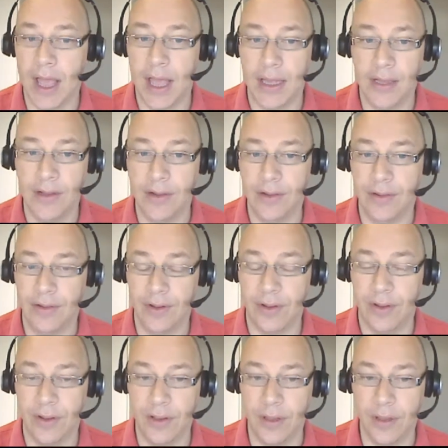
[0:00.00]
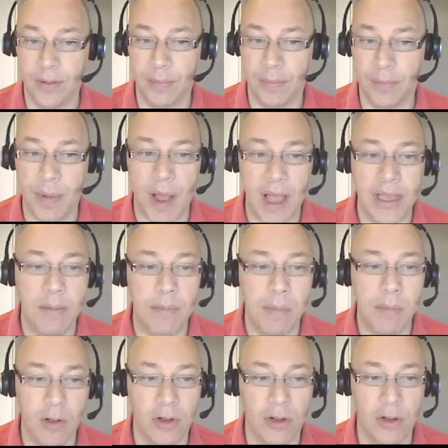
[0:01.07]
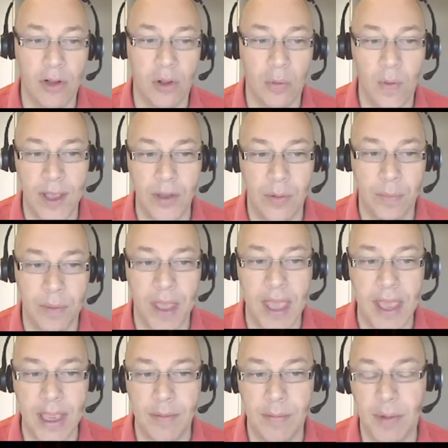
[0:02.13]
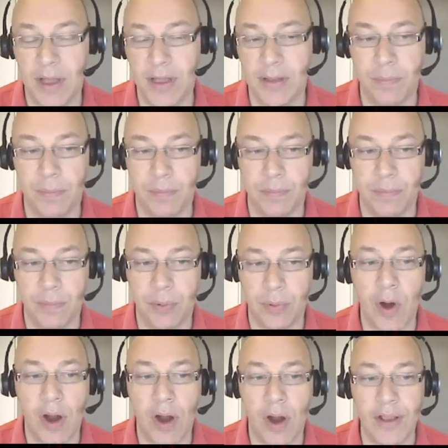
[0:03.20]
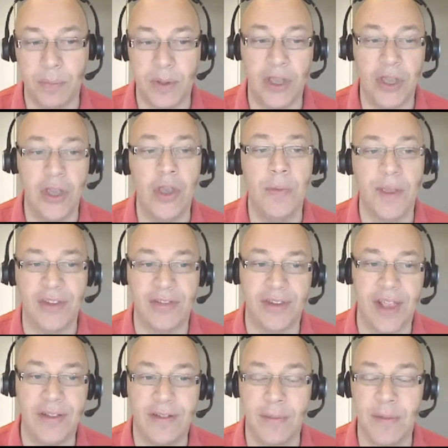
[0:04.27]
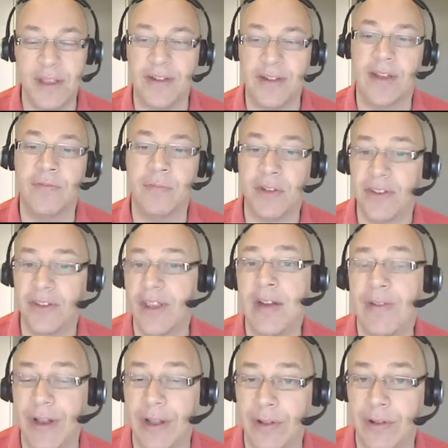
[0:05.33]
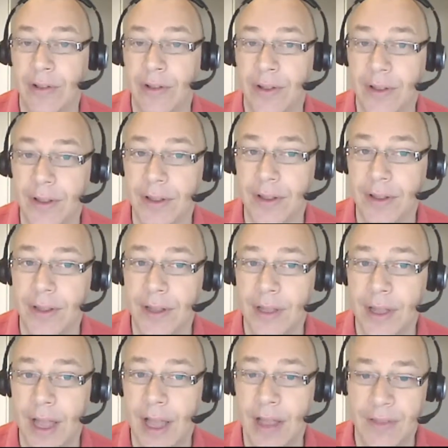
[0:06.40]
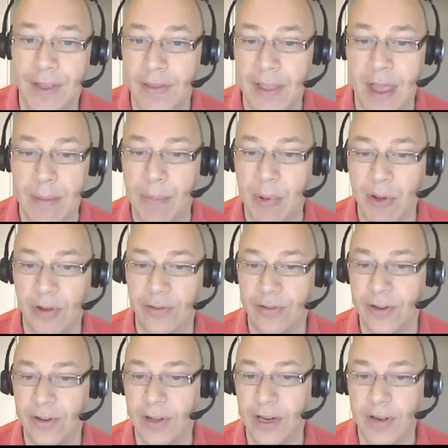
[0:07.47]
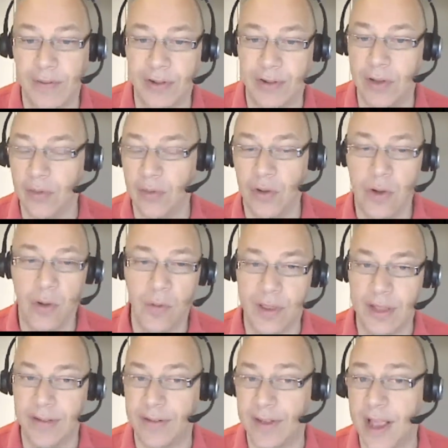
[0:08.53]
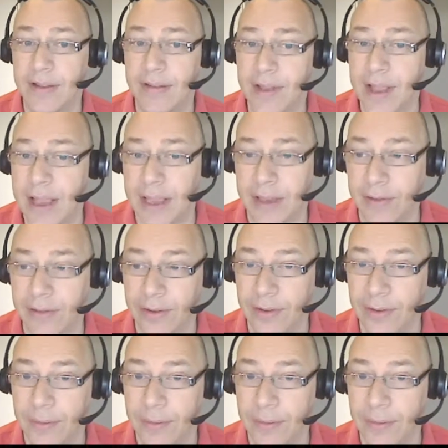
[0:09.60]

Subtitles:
and buy a model where you're paying by the price per cubic centimeter of material, and then that model's delivered to your door within 10 days.